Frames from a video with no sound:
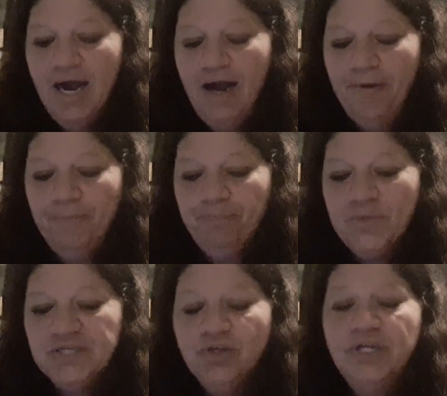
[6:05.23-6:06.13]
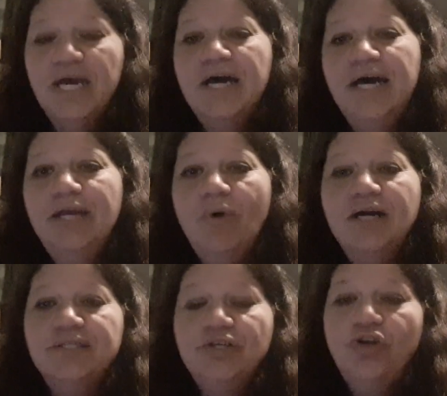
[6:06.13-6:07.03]
So yeah,
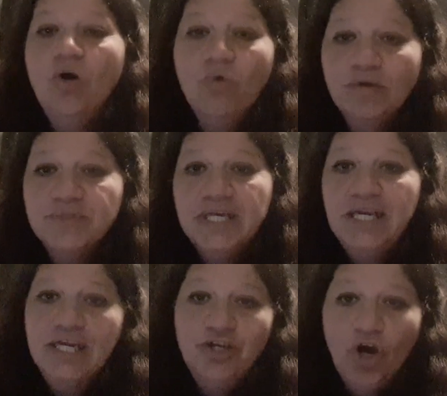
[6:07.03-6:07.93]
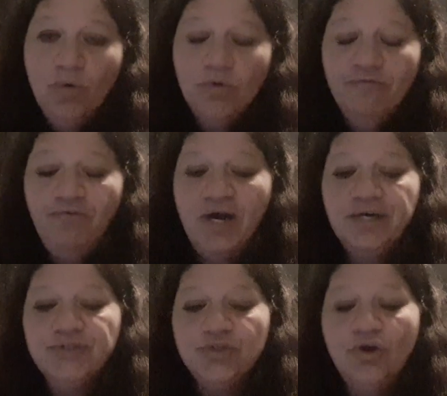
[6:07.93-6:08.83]
anyway, so you don't want them skinny and you don't want them
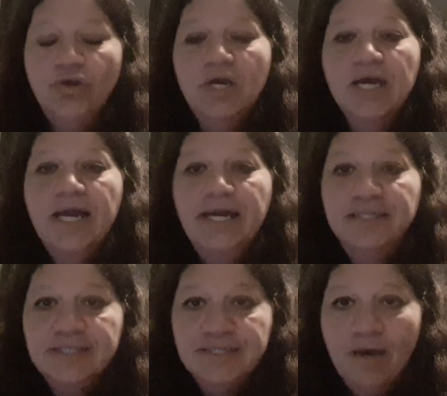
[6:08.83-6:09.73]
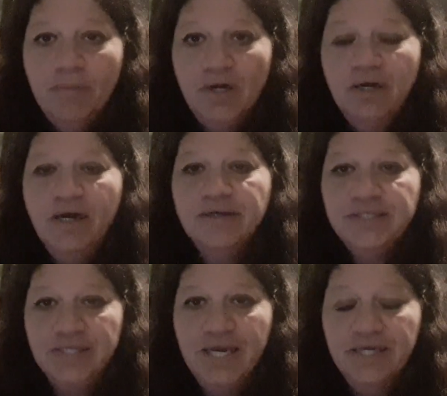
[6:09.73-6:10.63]
fast. So in summer, a
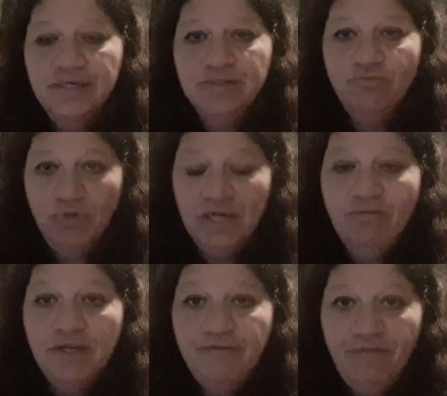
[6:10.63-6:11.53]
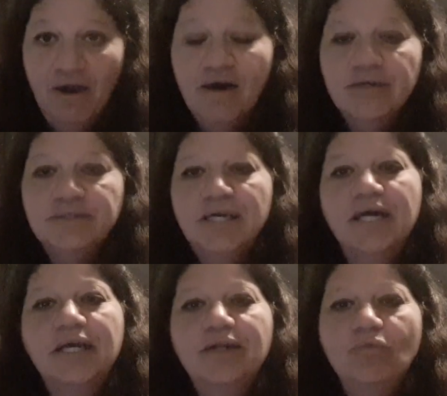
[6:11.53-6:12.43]
snake is really, really fast,
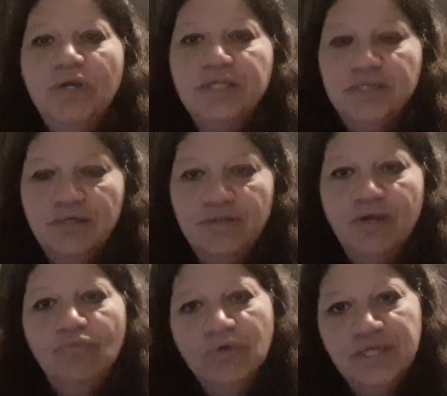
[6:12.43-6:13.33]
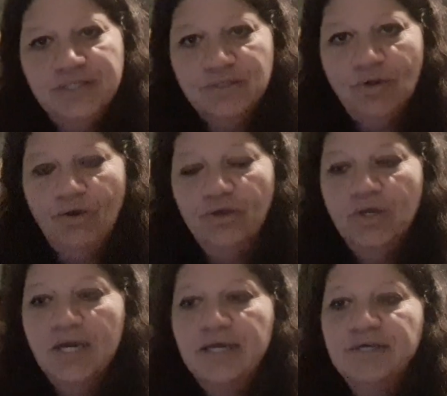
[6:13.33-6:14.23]
and in winter, they're really slow.
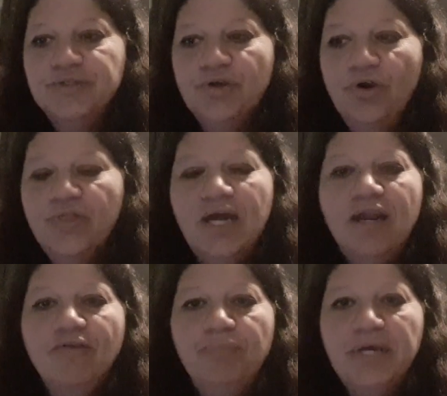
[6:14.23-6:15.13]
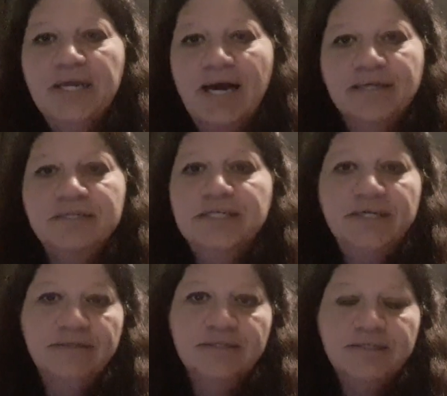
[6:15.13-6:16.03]
So they love being under
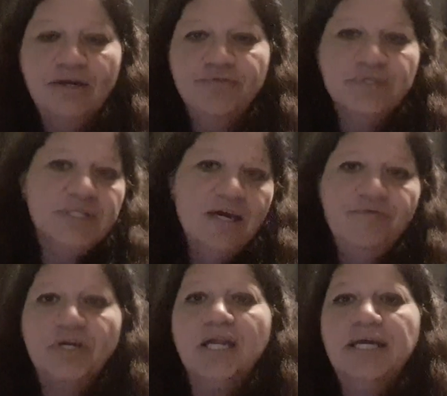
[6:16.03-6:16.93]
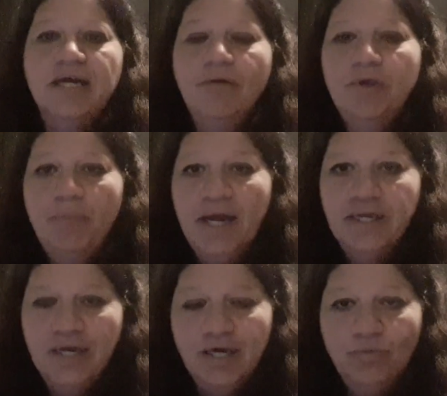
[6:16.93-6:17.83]
tin and stuff. So say if you're cleaning up your
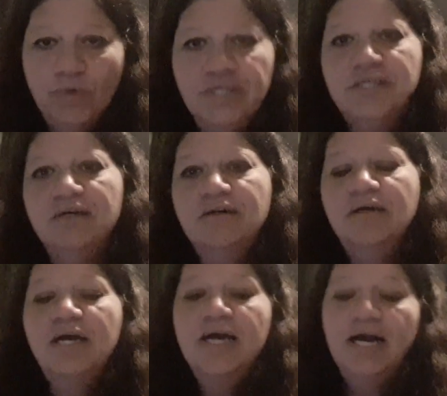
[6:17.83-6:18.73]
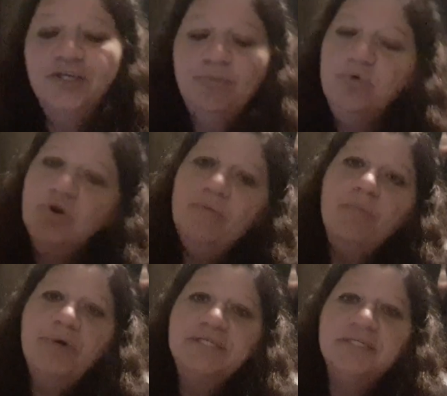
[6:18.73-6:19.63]
backyard in winter and you pull up a
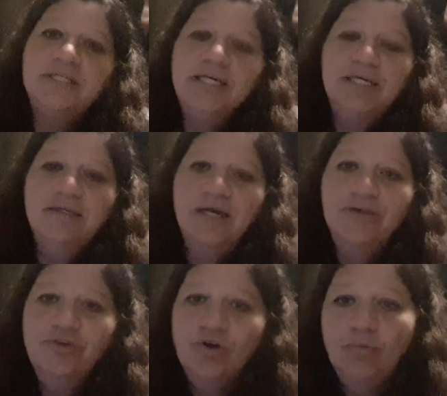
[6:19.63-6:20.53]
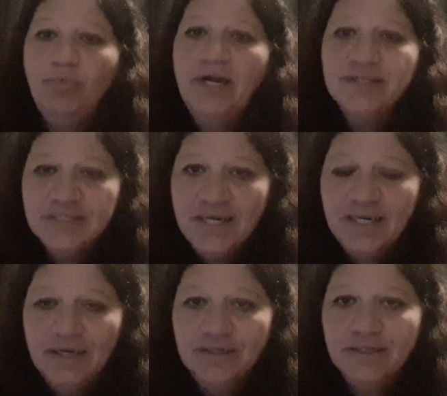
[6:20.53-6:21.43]
piece of tin and you've got a brown
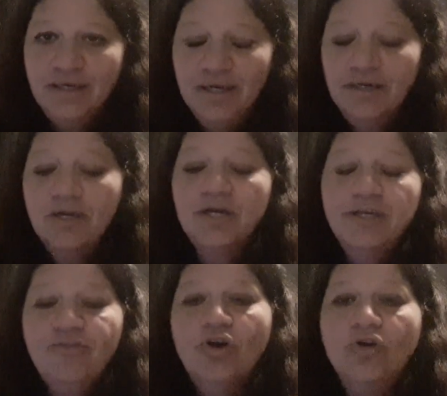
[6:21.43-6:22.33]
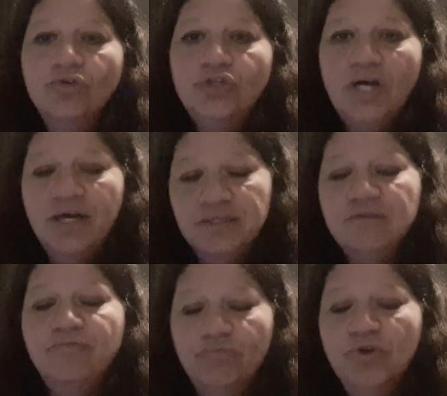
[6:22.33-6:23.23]
snake under there, you've got a good chance
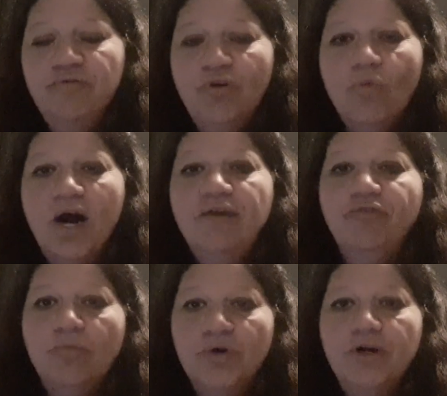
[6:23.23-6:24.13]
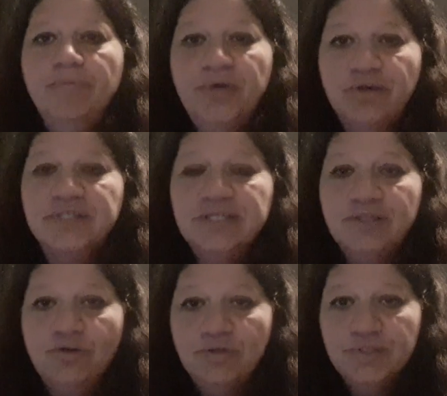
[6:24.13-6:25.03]
of moving away from it because he's
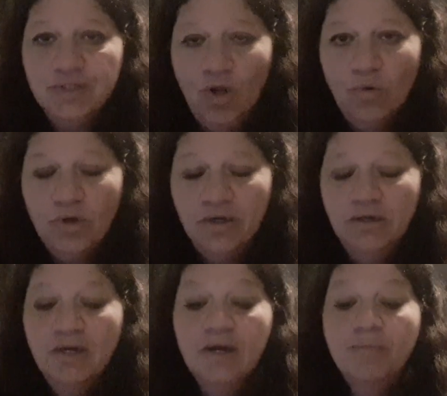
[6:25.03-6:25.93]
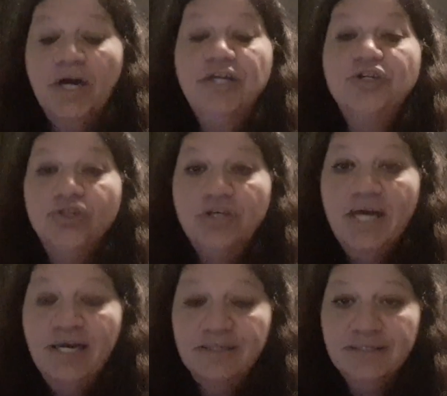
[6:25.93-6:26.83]
a lot slower. But you do
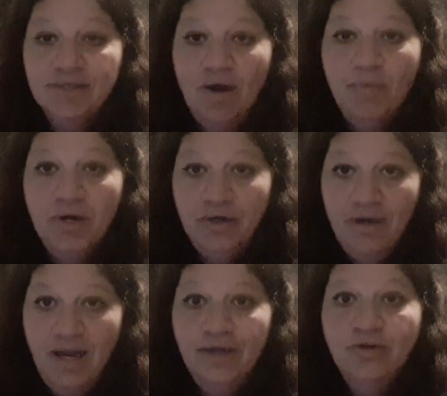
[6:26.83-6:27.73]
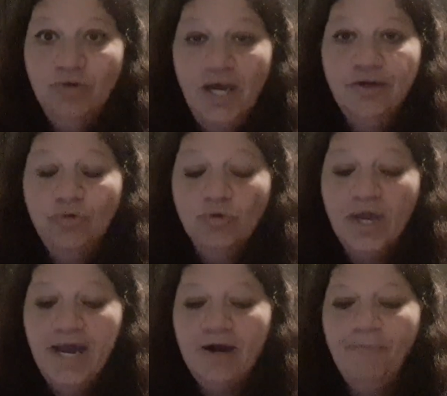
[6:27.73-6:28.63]
that in summer and look
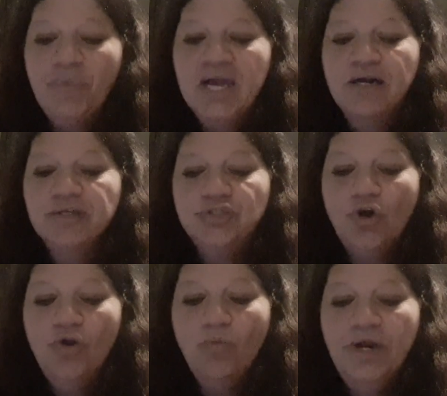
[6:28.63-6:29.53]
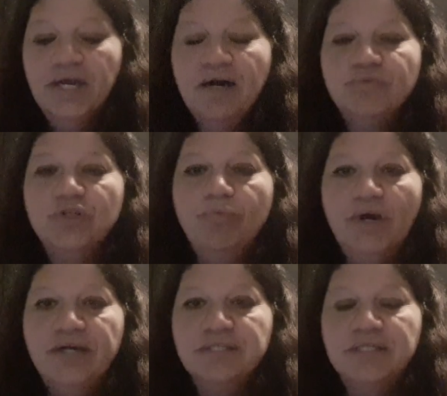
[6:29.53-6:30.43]
out. So when it comes to the
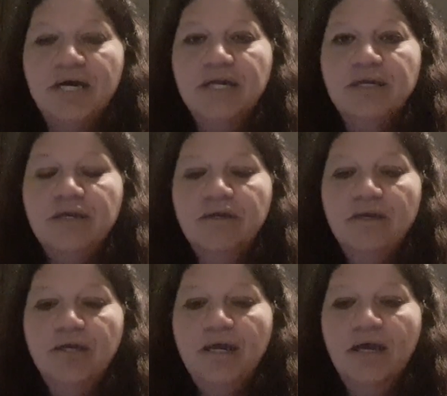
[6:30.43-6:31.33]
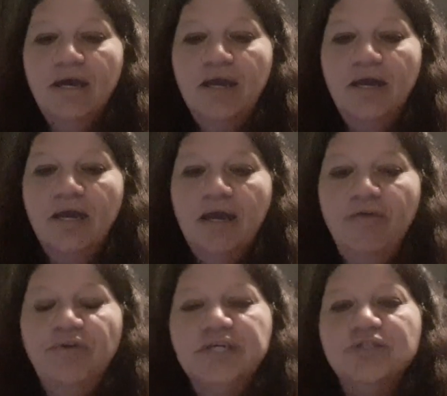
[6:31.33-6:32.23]
brown snake,
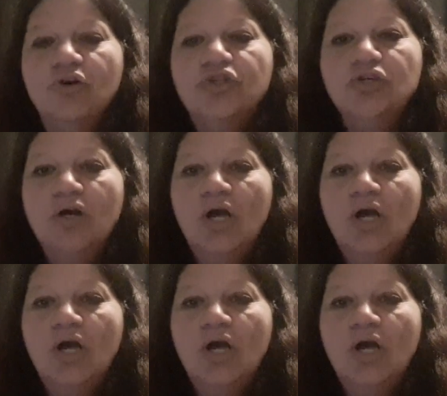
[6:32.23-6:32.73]
if he's not...